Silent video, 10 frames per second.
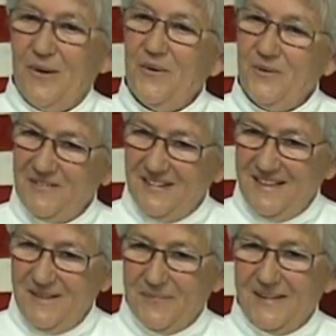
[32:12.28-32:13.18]
go to
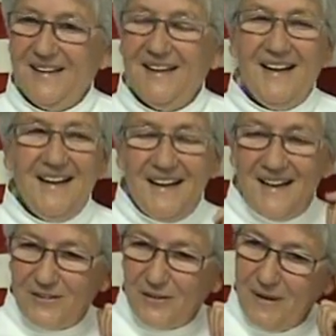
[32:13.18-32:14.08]
him.
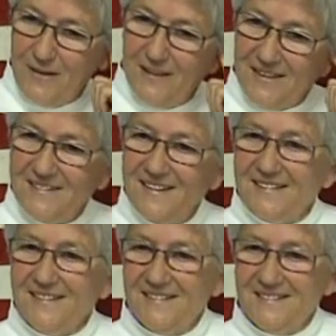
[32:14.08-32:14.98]
And so my father
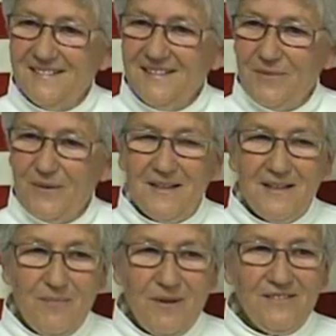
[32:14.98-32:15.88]
did. He went
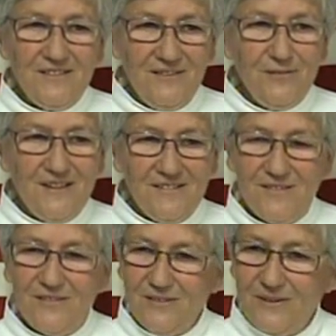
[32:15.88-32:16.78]
and he bought six
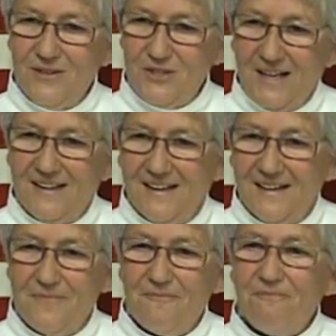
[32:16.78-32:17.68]
visas to go to
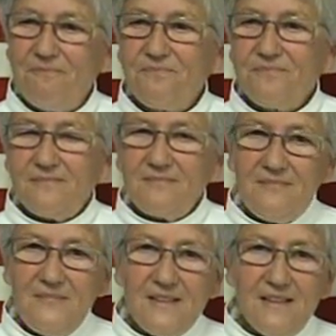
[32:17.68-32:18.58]
Shanghai.
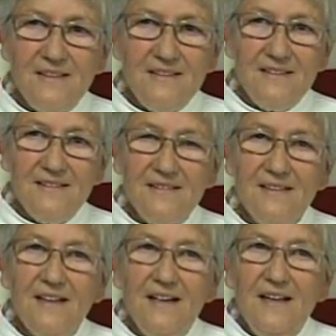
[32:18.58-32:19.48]
And
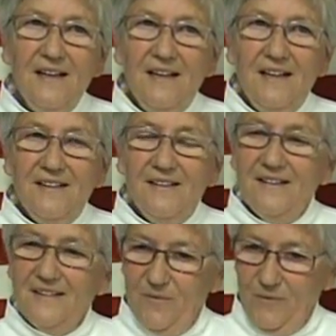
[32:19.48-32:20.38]

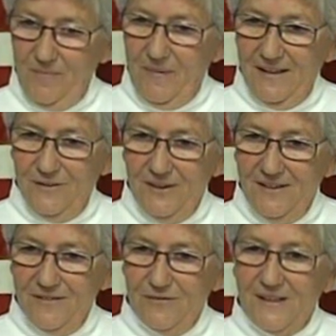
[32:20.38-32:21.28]
then went back to
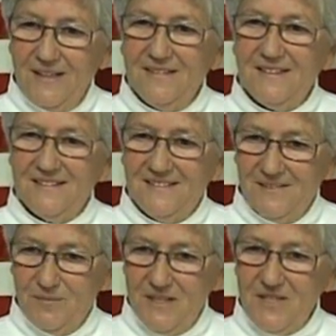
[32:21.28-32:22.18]
his friend at
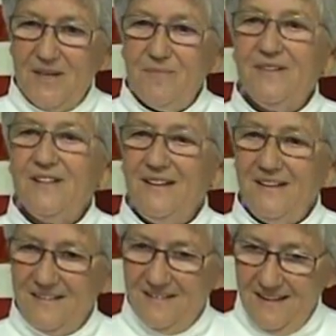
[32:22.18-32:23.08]
the British
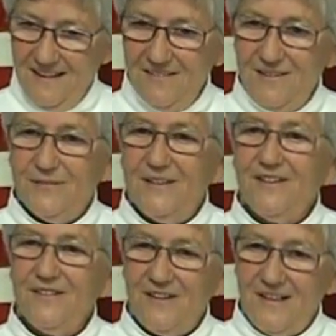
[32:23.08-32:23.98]
Embassy, and they got their
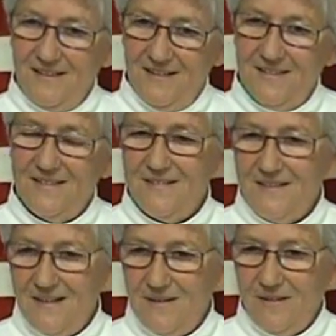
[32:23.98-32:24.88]
visas, and
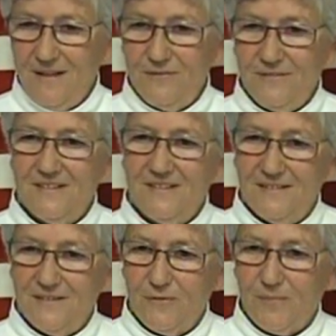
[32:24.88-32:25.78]
they left
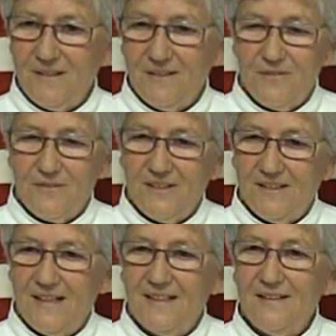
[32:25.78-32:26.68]
in the spring of
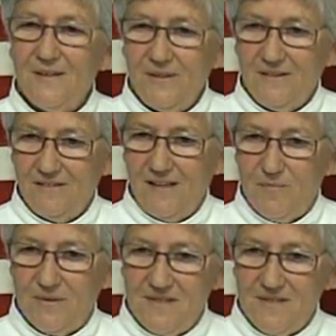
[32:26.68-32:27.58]
39. They went to
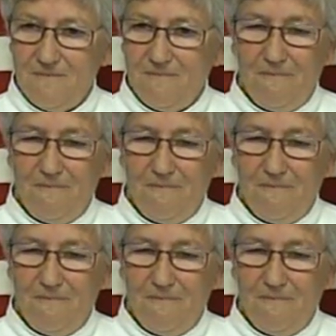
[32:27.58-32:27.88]
Cyprus.